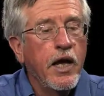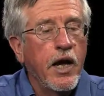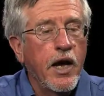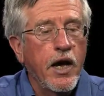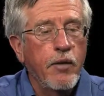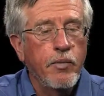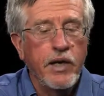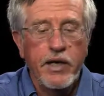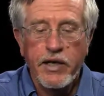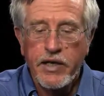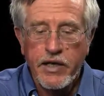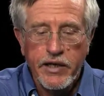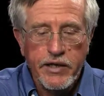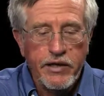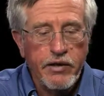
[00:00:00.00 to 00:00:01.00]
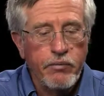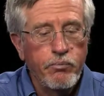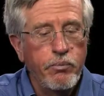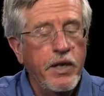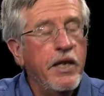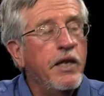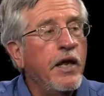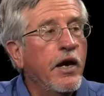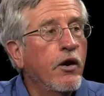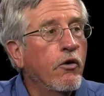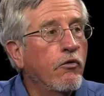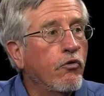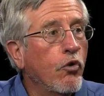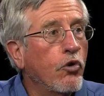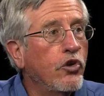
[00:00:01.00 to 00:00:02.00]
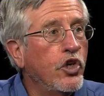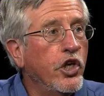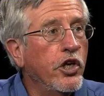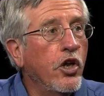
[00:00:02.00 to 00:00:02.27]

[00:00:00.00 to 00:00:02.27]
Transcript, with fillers: Um, it has been there for there.